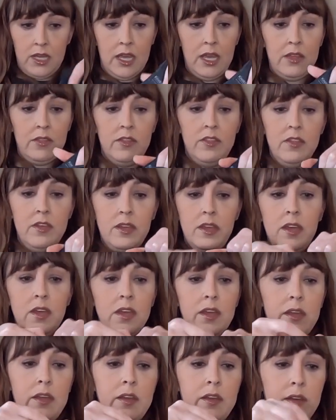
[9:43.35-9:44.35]
And
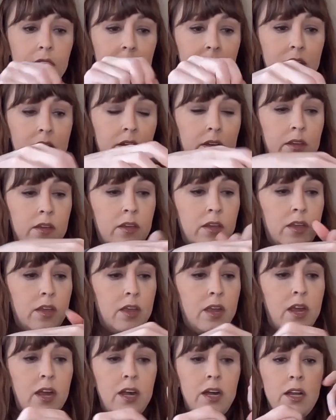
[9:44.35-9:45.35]
then
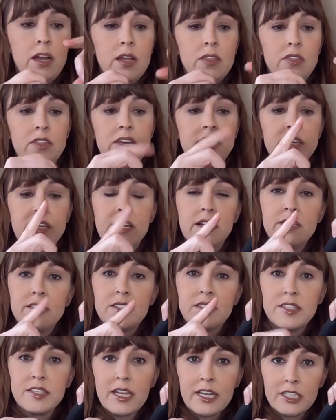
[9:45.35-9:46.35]
the
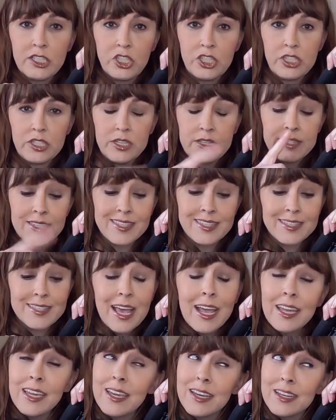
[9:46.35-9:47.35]

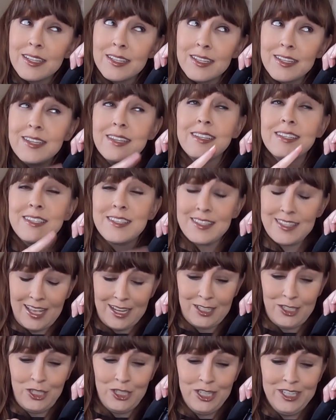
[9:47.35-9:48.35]
second
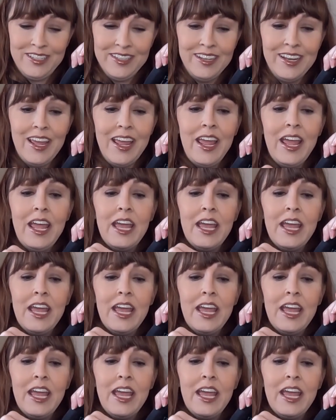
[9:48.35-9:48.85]
section